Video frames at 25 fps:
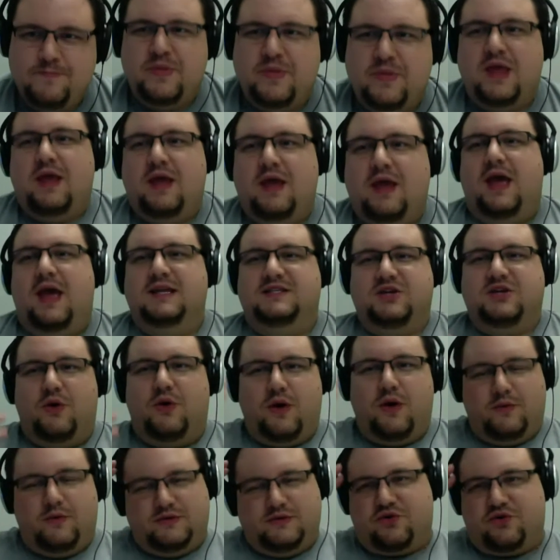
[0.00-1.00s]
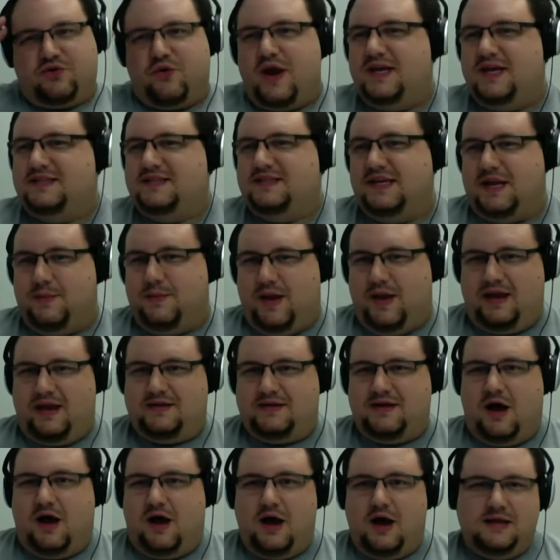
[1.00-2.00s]
And so it was crazy to me
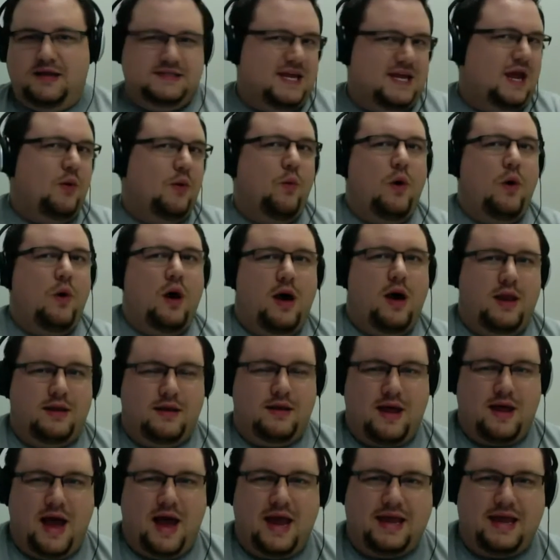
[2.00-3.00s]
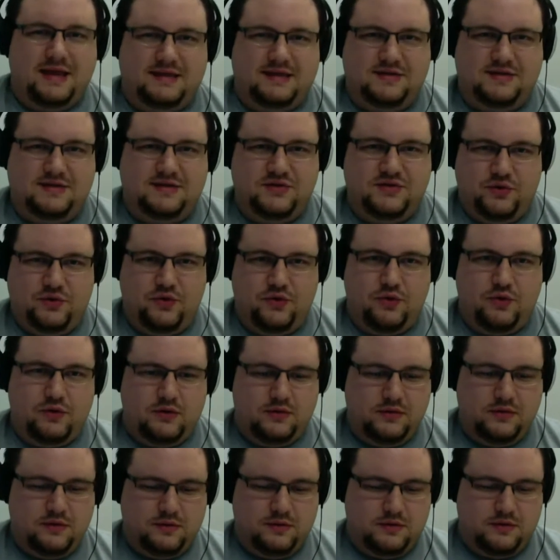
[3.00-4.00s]
on day one, I get to
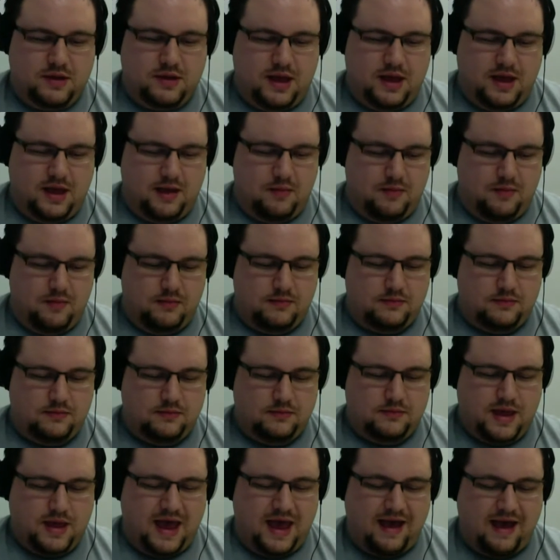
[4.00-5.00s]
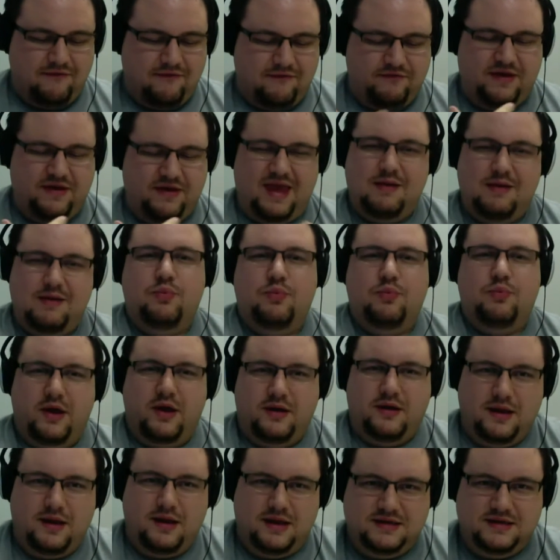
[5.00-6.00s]
have
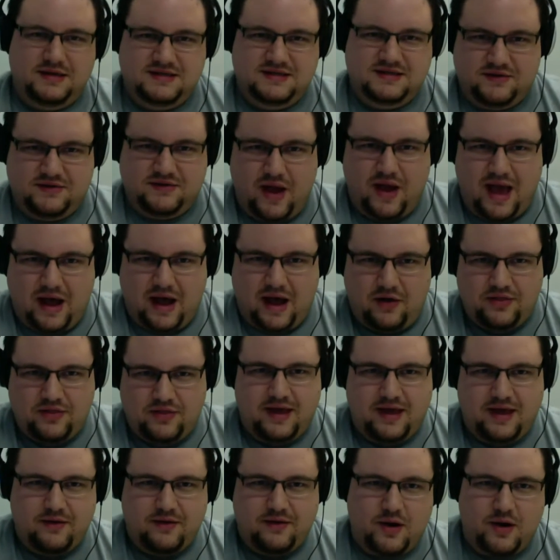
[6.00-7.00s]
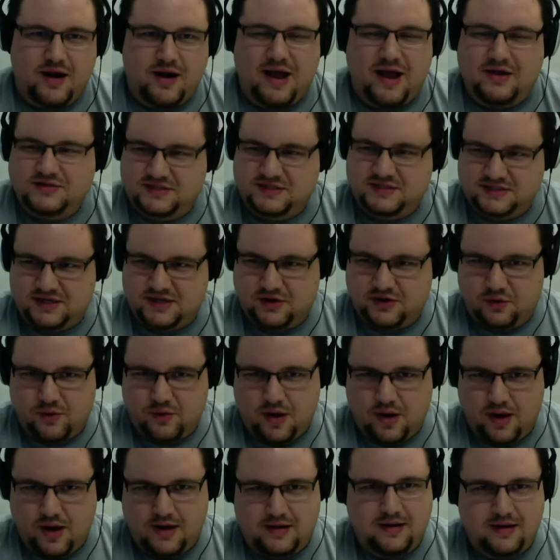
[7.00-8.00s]
input into how that warehouse is going to
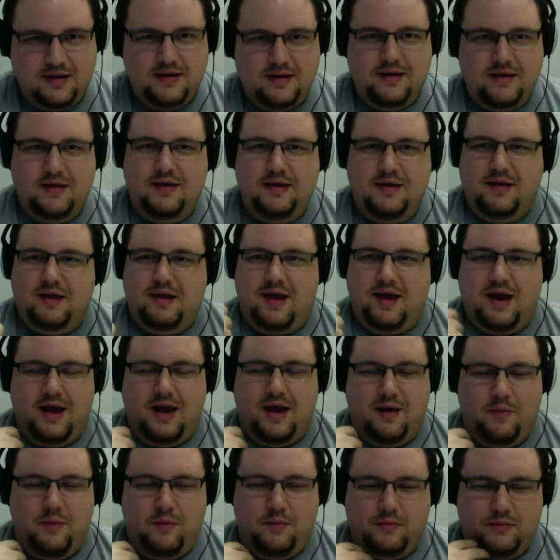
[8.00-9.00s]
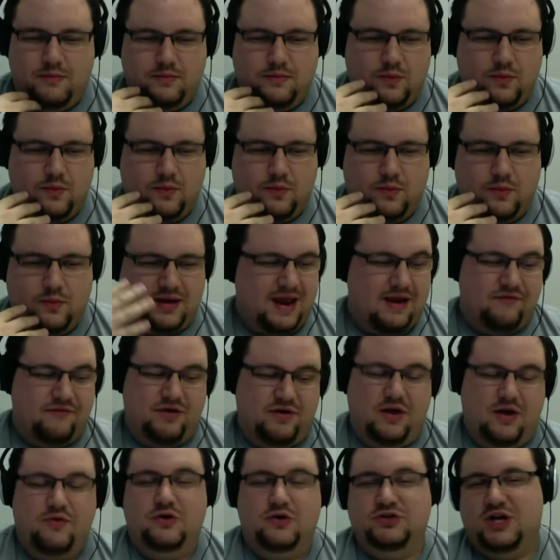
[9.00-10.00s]
run when every
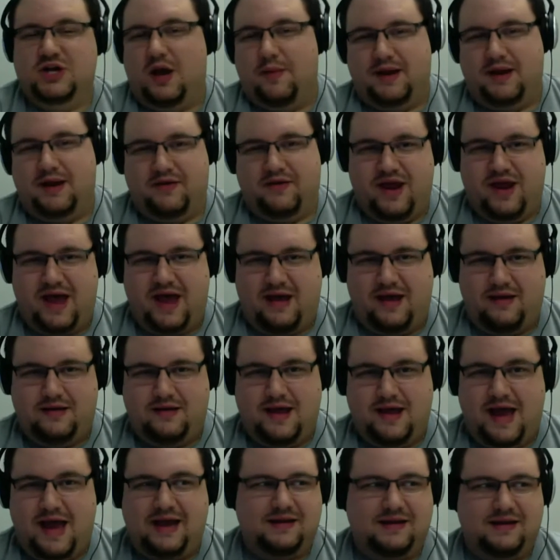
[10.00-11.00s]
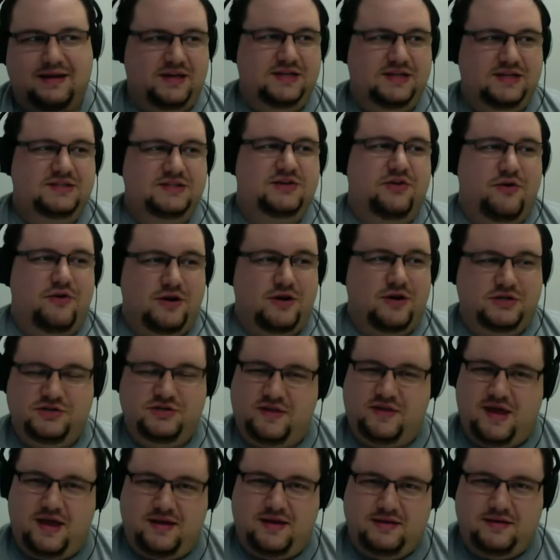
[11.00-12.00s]
other job I'd ever had actively discouraged
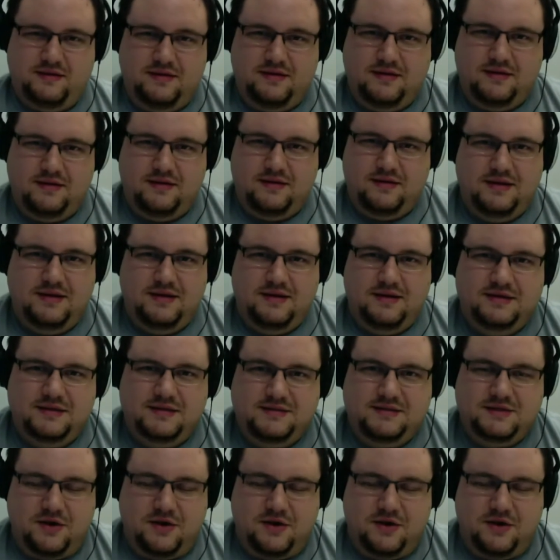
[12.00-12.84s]
that. So.